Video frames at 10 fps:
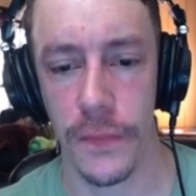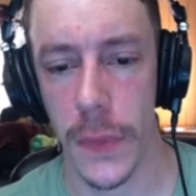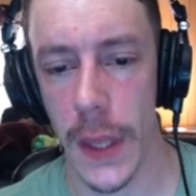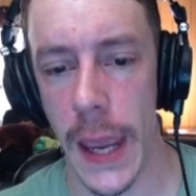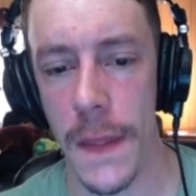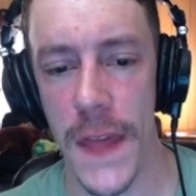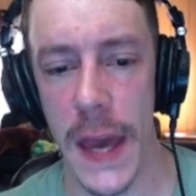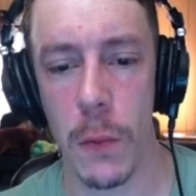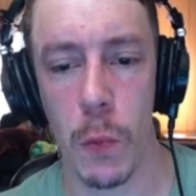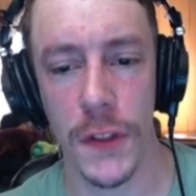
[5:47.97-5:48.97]
and
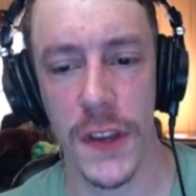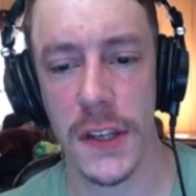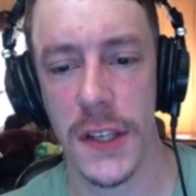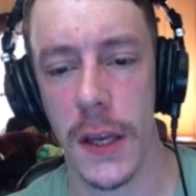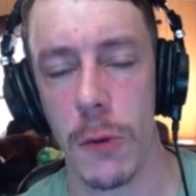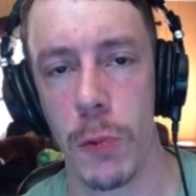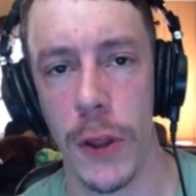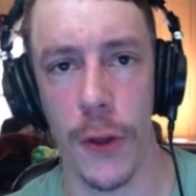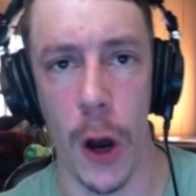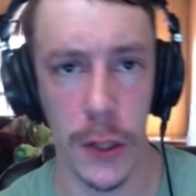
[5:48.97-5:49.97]
then what they did
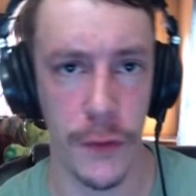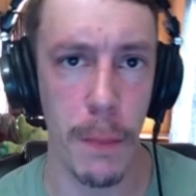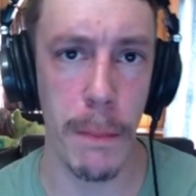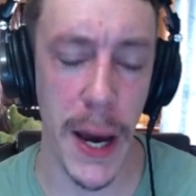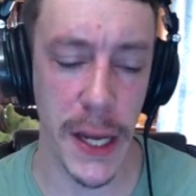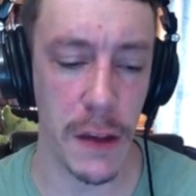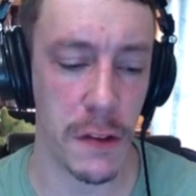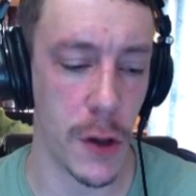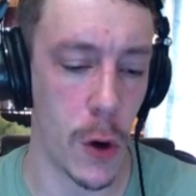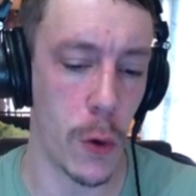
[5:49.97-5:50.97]
with all of the money,
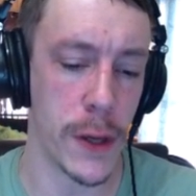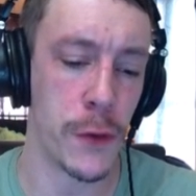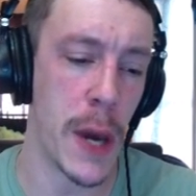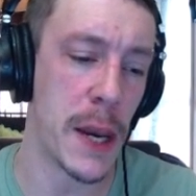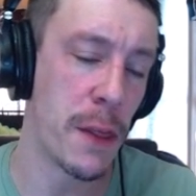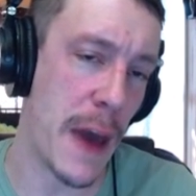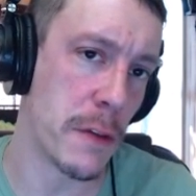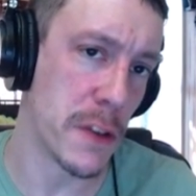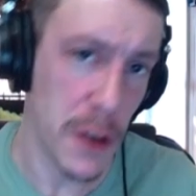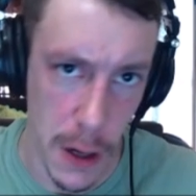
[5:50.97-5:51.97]
so if you had one
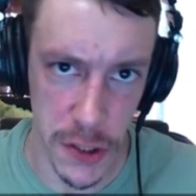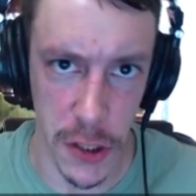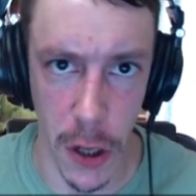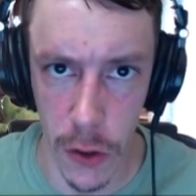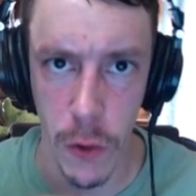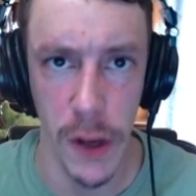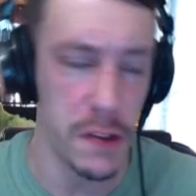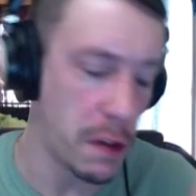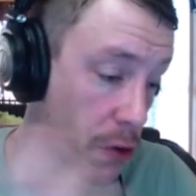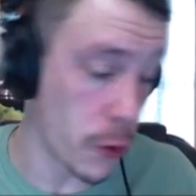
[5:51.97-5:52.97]
thousand dollars in altcoins,
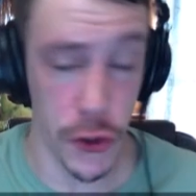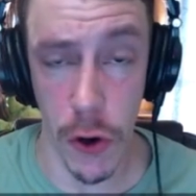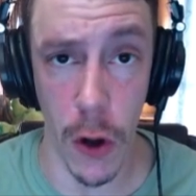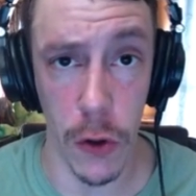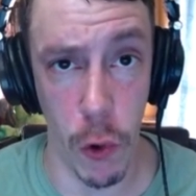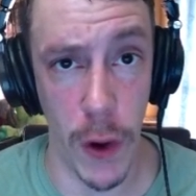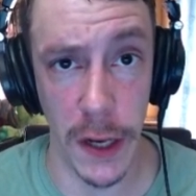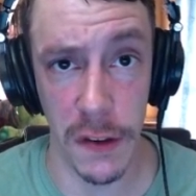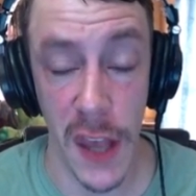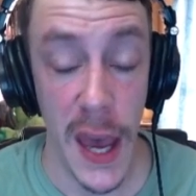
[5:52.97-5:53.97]
they sold your
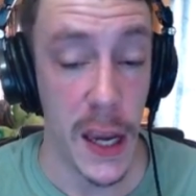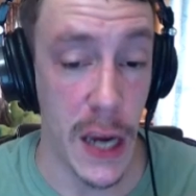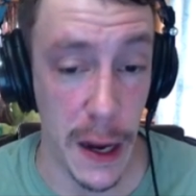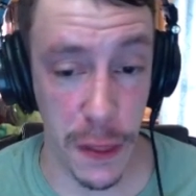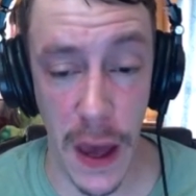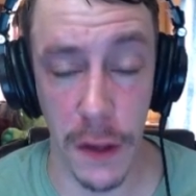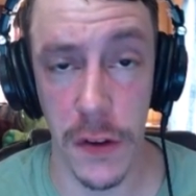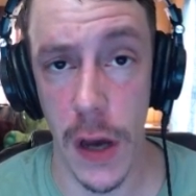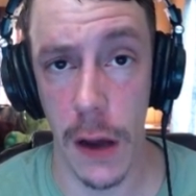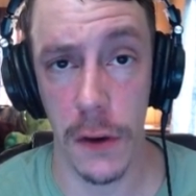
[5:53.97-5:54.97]
altcoins, got one
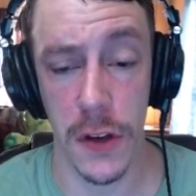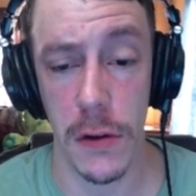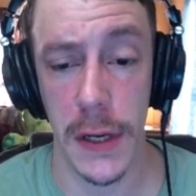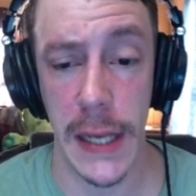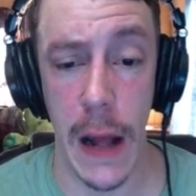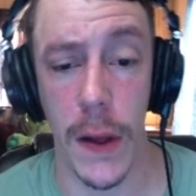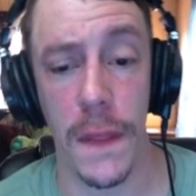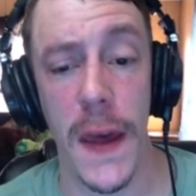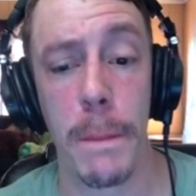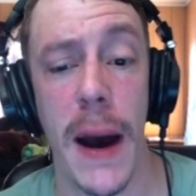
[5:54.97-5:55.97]
thousand dollars on your account,
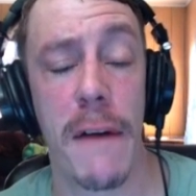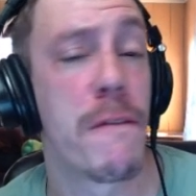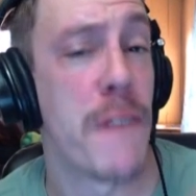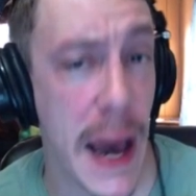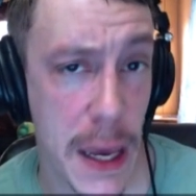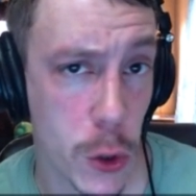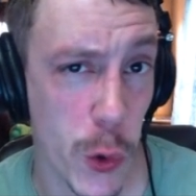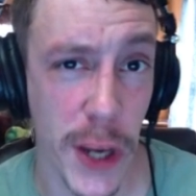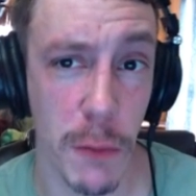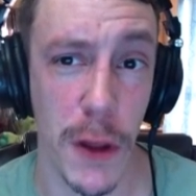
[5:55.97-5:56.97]
and then bought
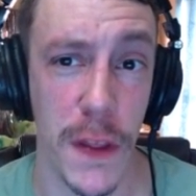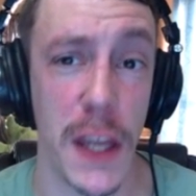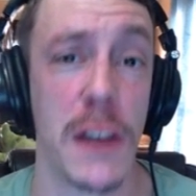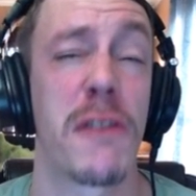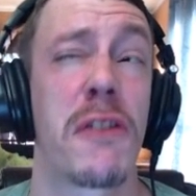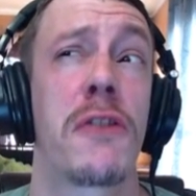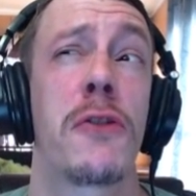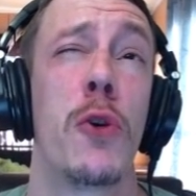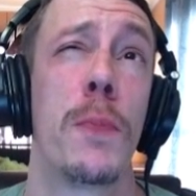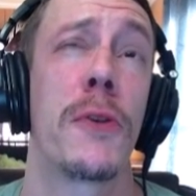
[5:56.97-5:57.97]
Viacoin with it and
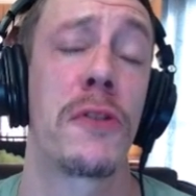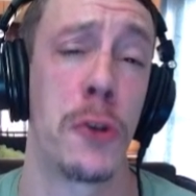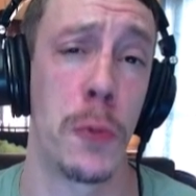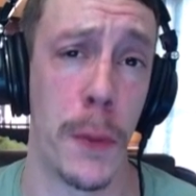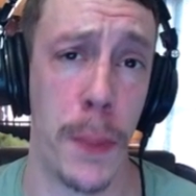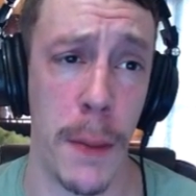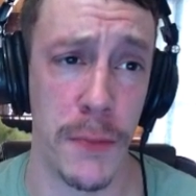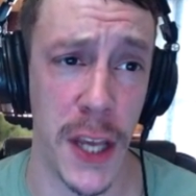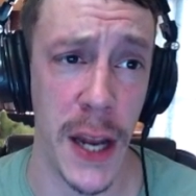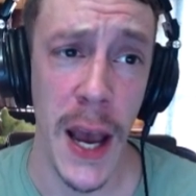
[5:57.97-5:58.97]
super, super
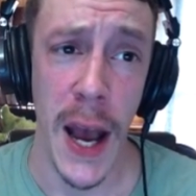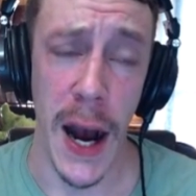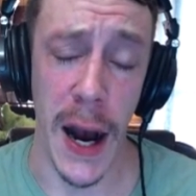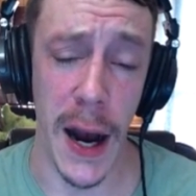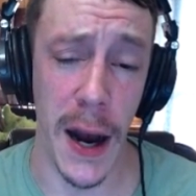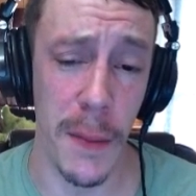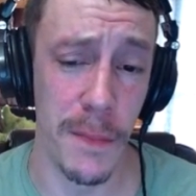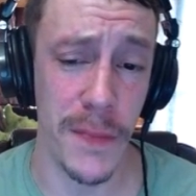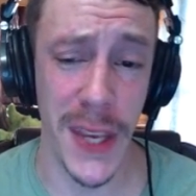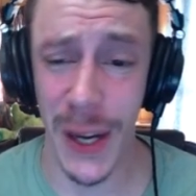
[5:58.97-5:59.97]
pumped it. Um, in a